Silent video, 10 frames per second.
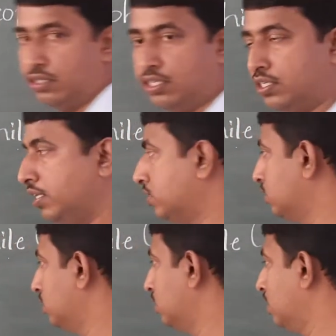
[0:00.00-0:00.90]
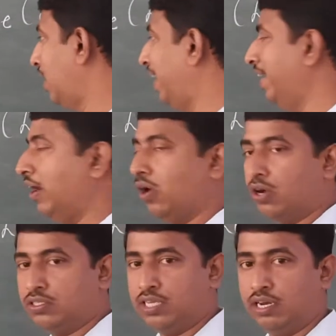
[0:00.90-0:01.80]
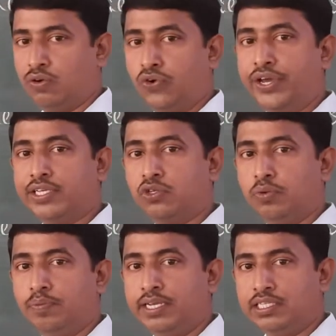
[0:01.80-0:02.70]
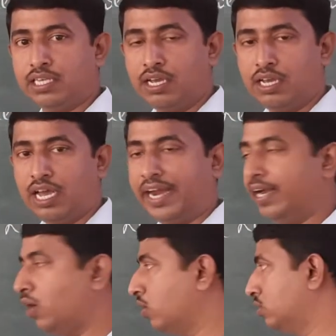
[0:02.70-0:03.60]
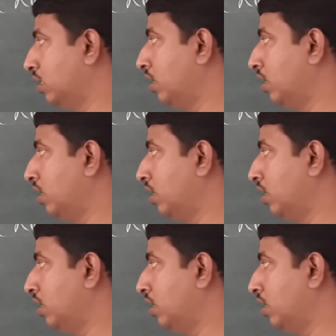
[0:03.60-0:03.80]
this is hydroxyl. OH group means hydroxyl.